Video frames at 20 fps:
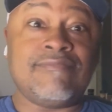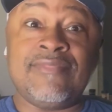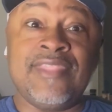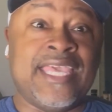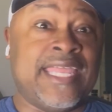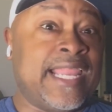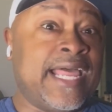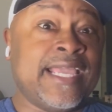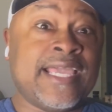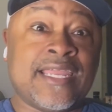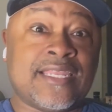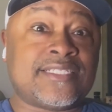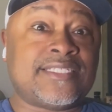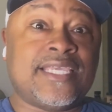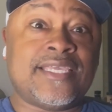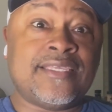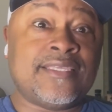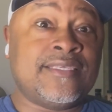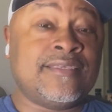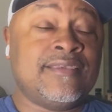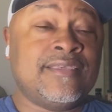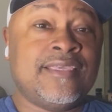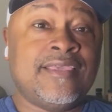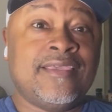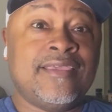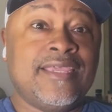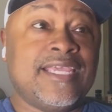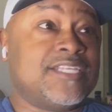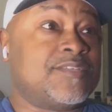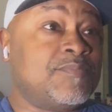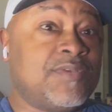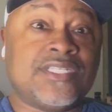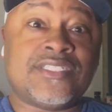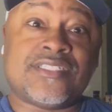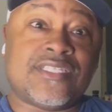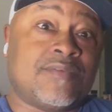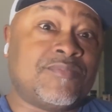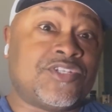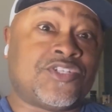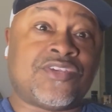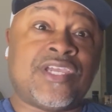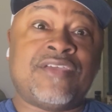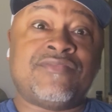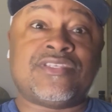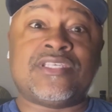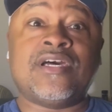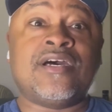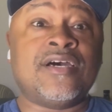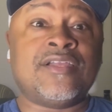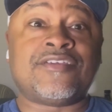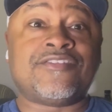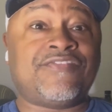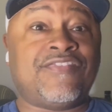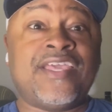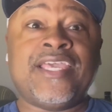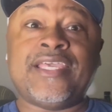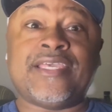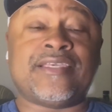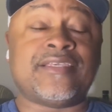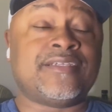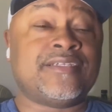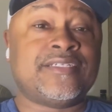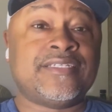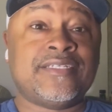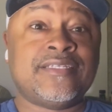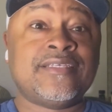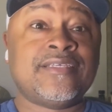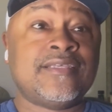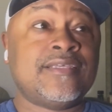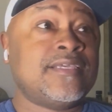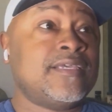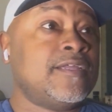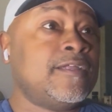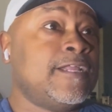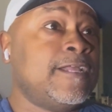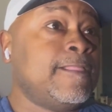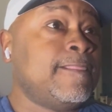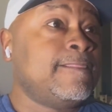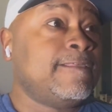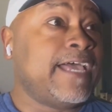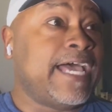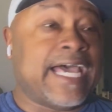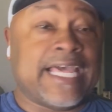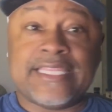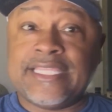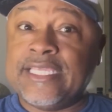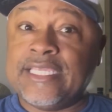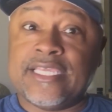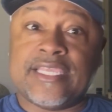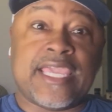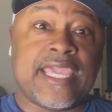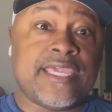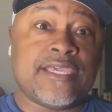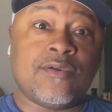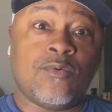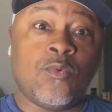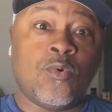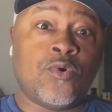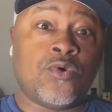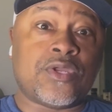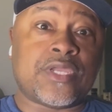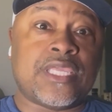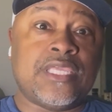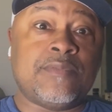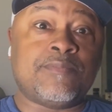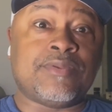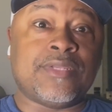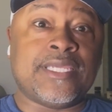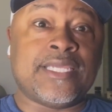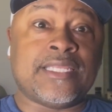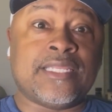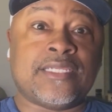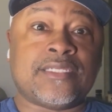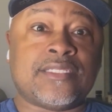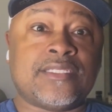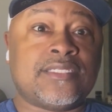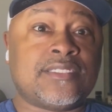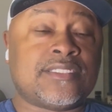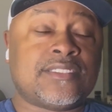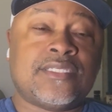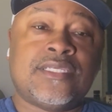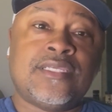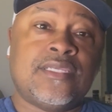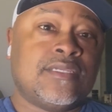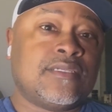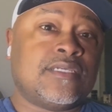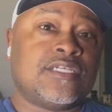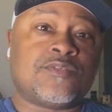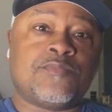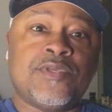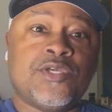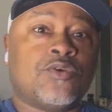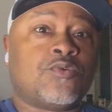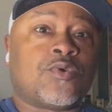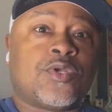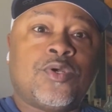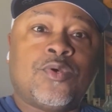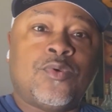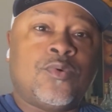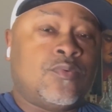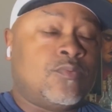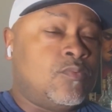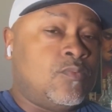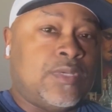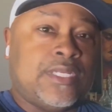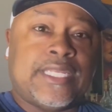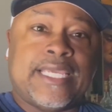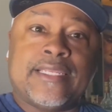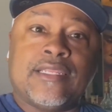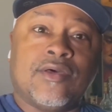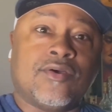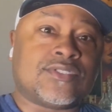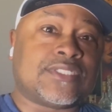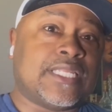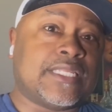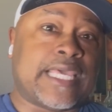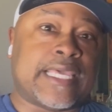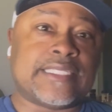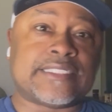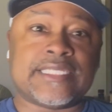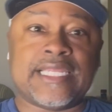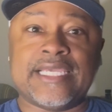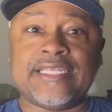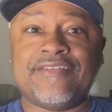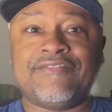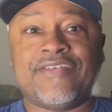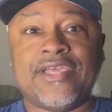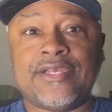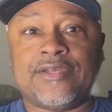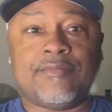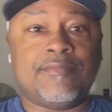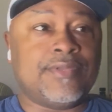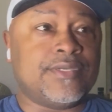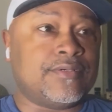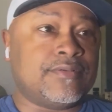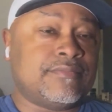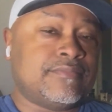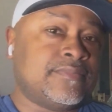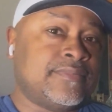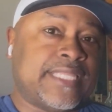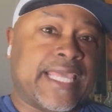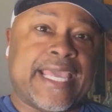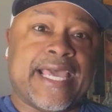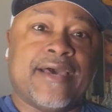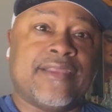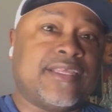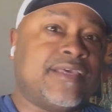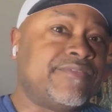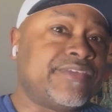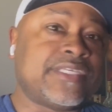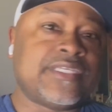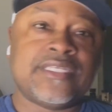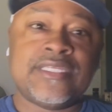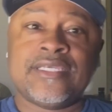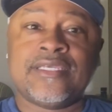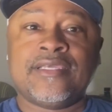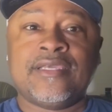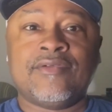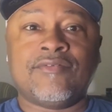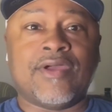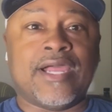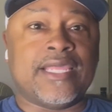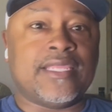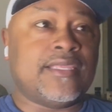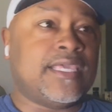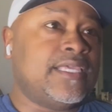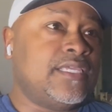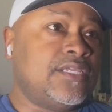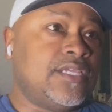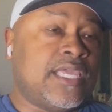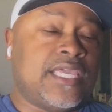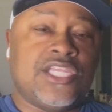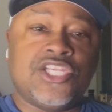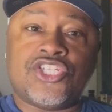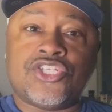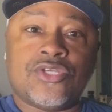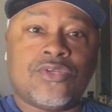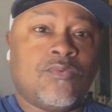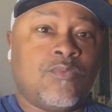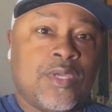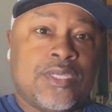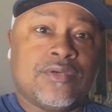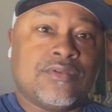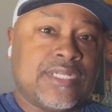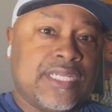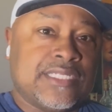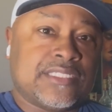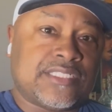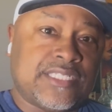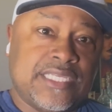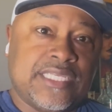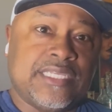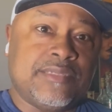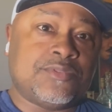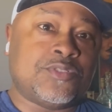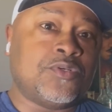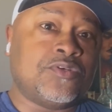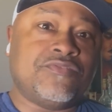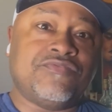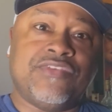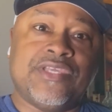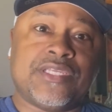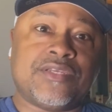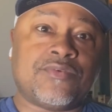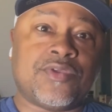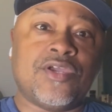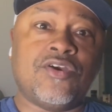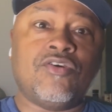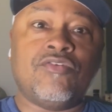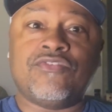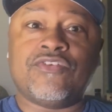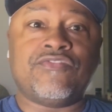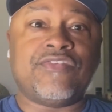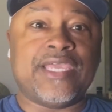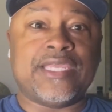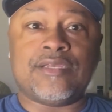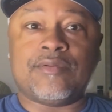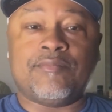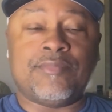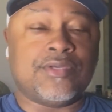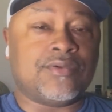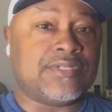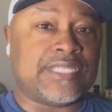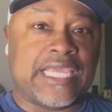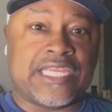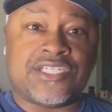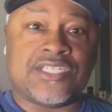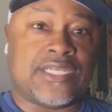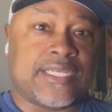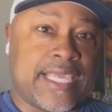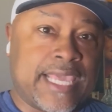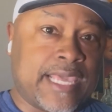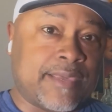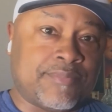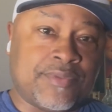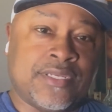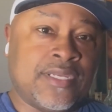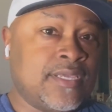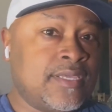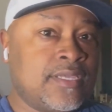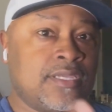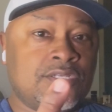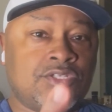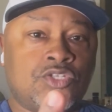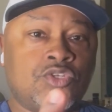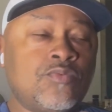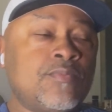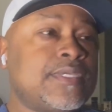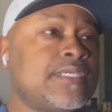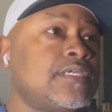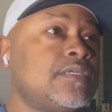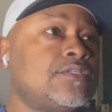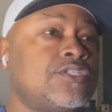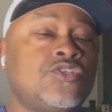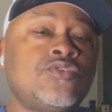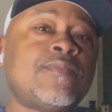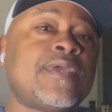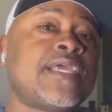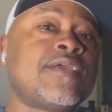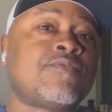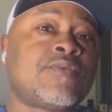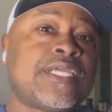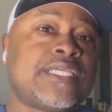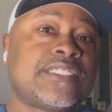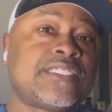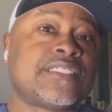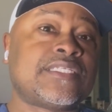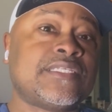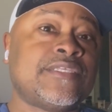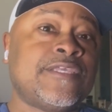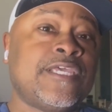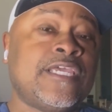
And I got to tell you, as much as I'm a Travis Hunter fan, I think it Cam Ward keep playing like this because Milroe, when they lost last night to Vanderbilt, they out of it right? He he should have willed his team to a victory over Vanderbilt. That shouldn't have happened. Two man two man race.